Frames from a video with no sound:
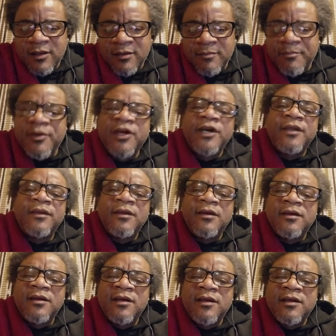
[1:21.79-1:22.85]
But
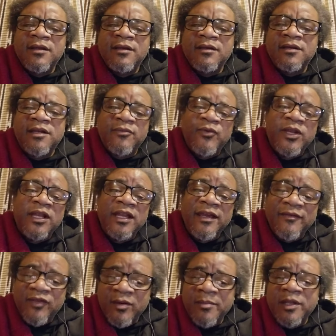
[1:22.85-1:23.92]
did we
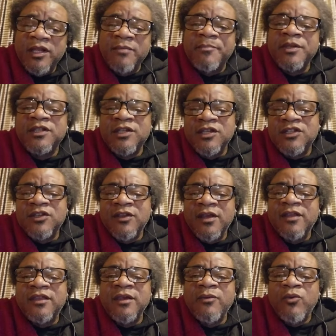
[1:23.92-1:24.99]
leave them in the position
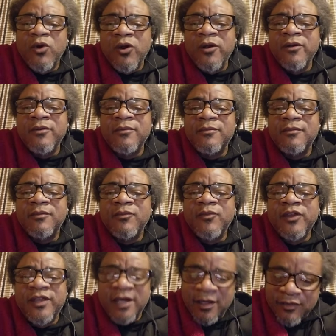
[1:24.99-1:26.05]
that they were
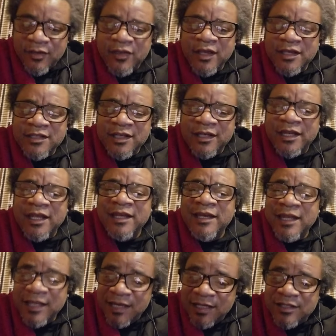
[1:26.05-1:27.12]
without the things that they
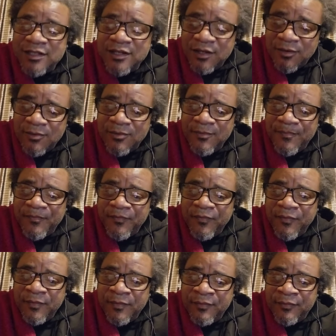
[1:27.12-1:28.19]
needed to know?
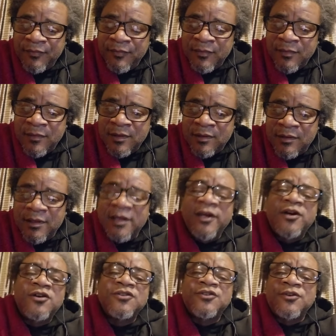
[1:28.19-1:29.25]
And
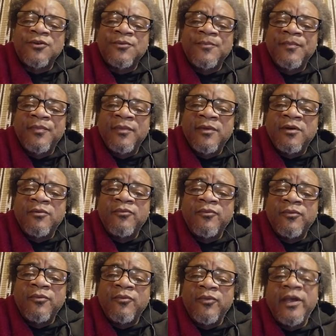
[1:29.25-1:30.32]
also,
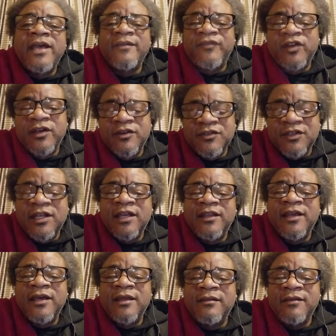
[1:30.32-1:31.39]
we have to understand
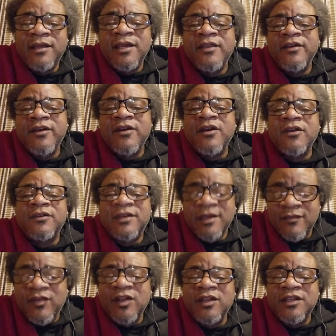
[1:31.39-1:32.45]
that, yeah, there are
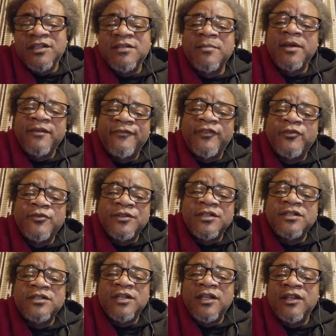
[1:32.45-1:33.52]
definitely some
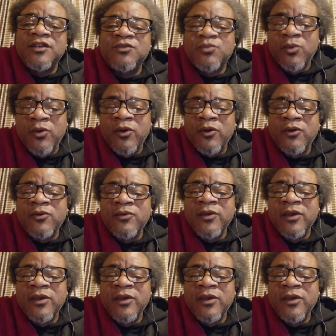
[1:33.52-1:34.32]
influences in this world